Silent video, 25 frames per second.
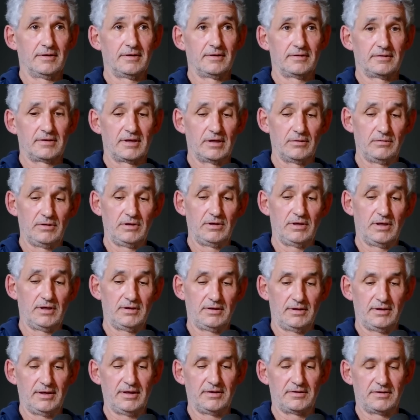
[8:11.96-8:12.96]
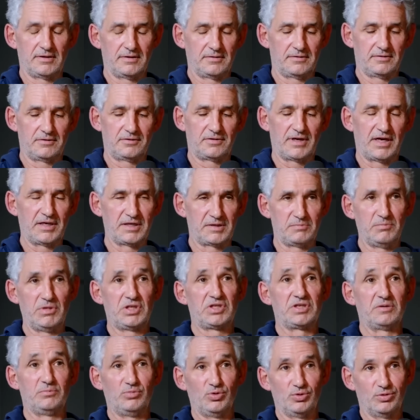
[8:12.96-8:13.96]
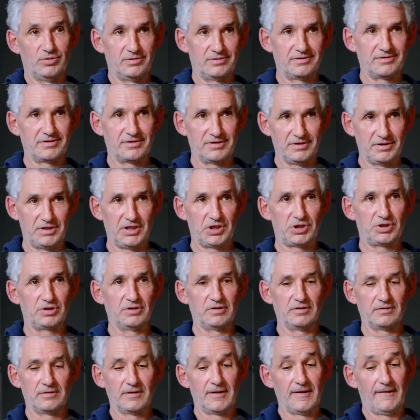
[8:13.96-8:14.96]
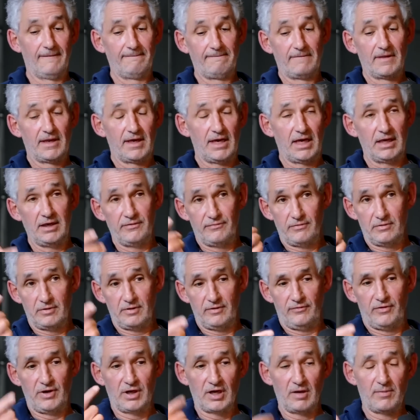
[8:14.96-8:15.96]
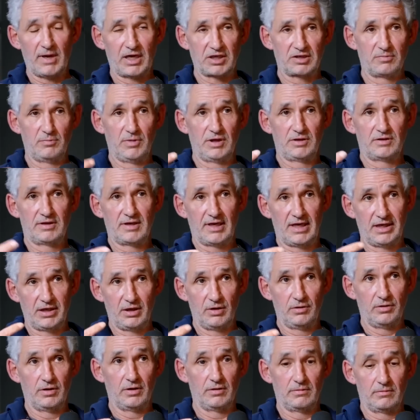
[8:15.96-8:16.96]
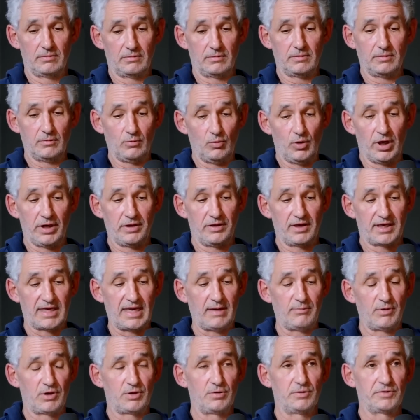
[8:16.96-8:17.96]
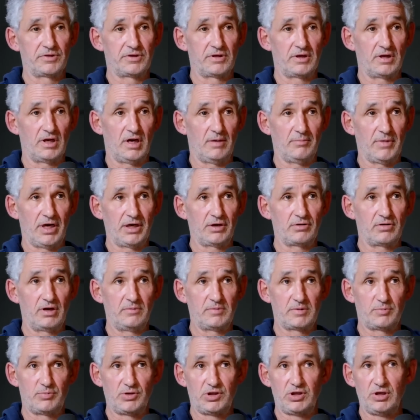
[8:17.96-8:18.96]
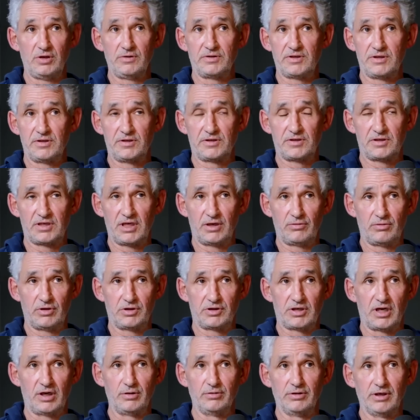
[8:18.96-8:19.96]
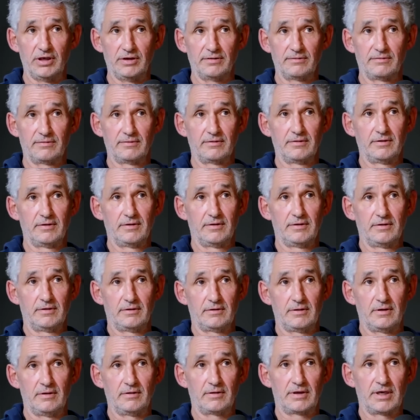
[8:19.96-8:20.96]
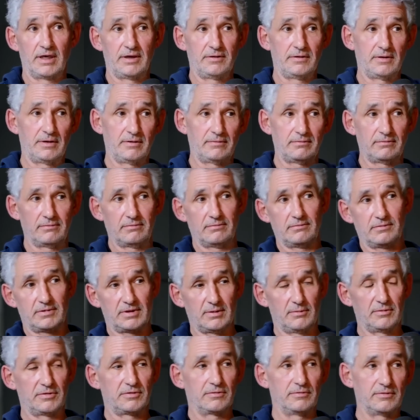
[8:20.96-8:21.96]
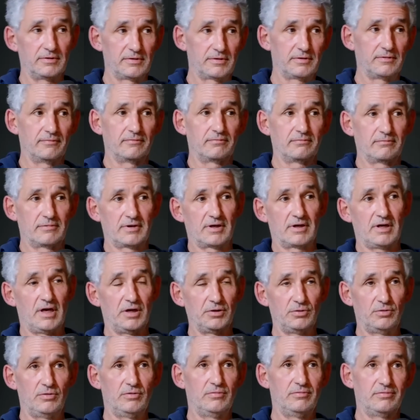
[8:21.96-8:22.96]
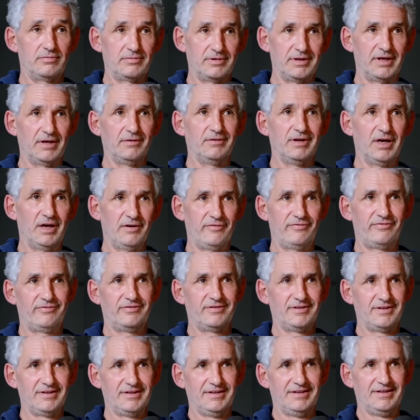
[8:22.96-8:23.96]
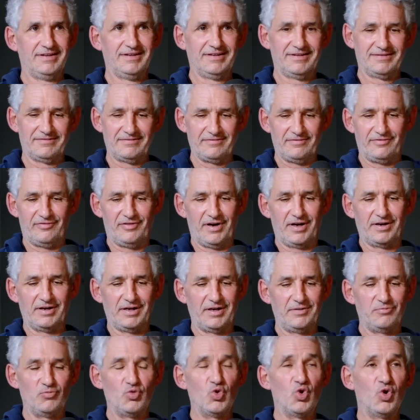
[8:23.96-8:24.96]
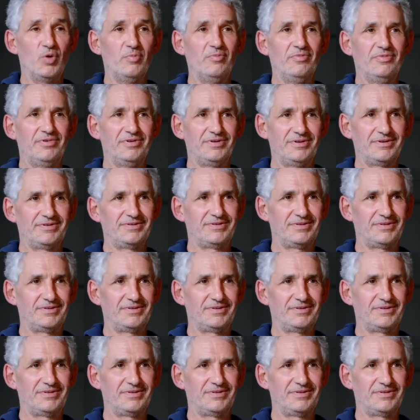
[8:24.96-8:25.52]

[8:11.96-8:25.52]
So it's a transmissible condition. And if you go back to me telling you that one of the chemicals that our microbes produce is serotonin, okay, some sort of the sort of cuddle, you know, love, friendly, warm